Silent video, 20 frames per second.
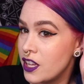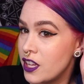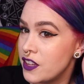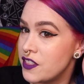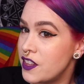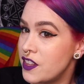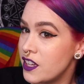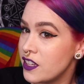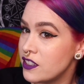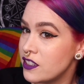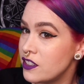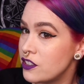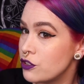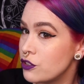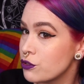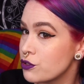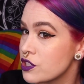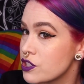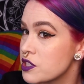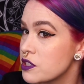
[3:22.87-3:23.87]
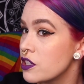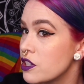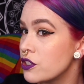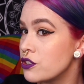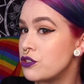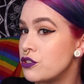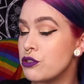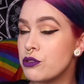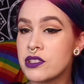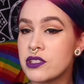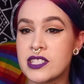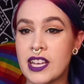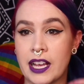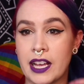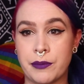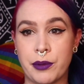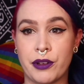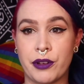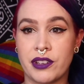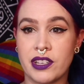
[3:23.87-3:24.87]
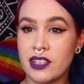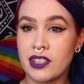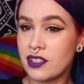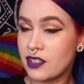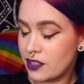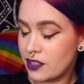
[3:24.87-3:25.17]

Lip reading: then you'll just do a side pony